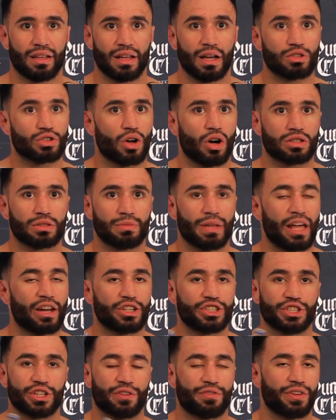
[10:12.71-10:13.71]
It was awesome. The
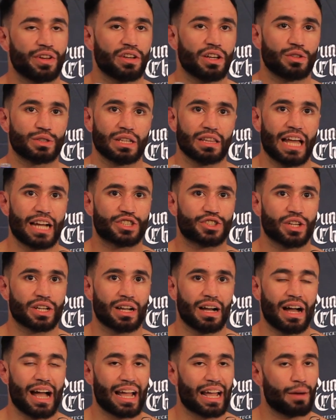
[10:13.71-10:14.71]
energy, you could feel it. It was electric.
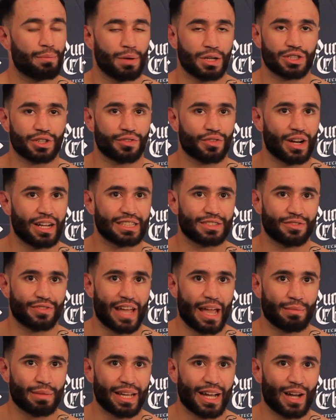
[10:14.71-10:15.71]
I got a bunch of friends and
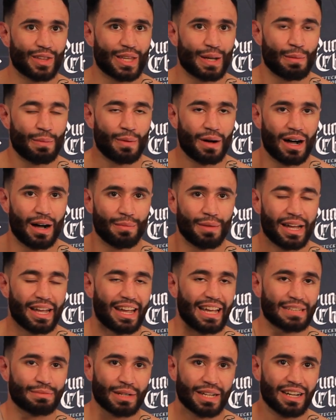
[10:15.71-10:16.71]
family out there, my mom, my
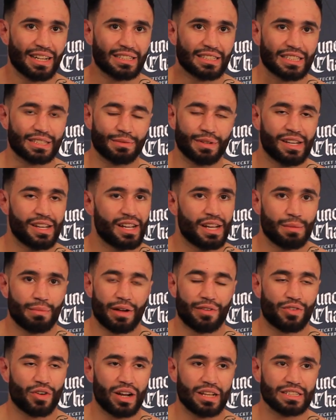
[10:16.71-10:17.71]
aunts, my cousins,
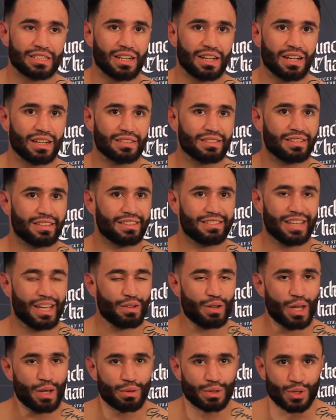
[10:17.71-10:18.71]
my friends.
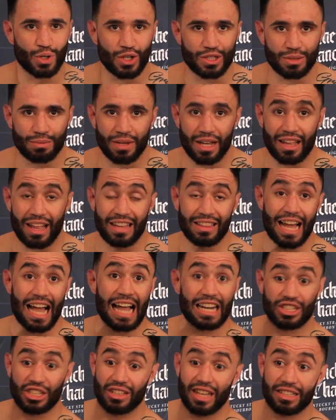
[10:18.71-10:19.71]
It was awesome. I
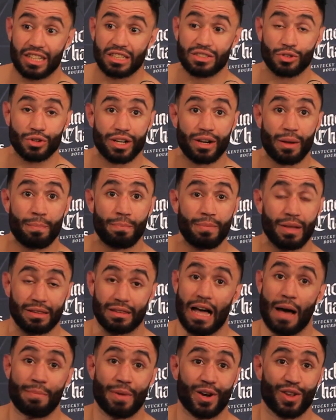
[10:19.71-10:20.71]
actually like this arena a
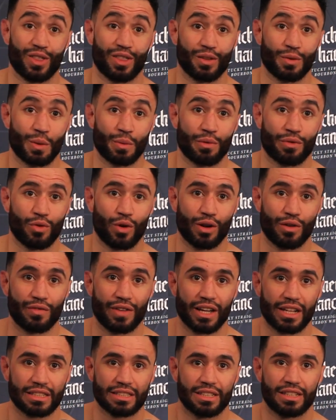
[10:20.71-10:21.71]
lot better than the one we fought in
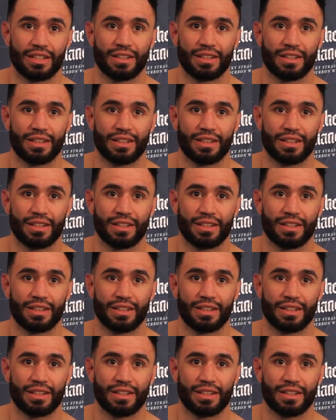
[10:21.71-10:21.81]
Vegas.